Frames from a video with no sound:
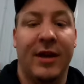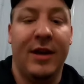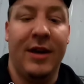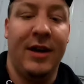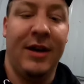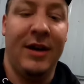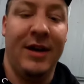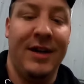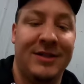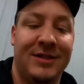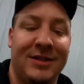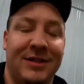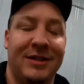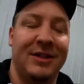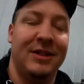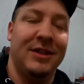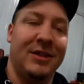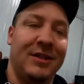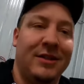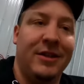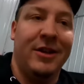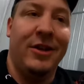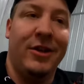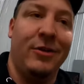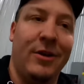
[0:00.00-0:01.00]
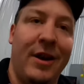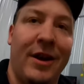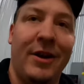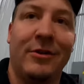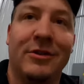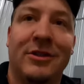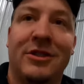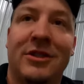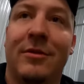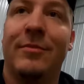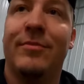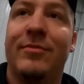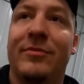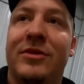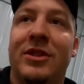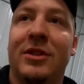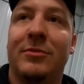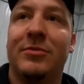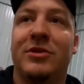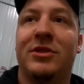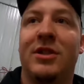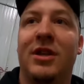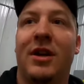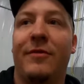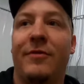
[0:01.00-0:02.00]
It's a little, you know, I know some
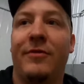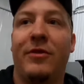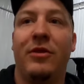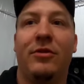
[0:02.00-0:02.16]
stuff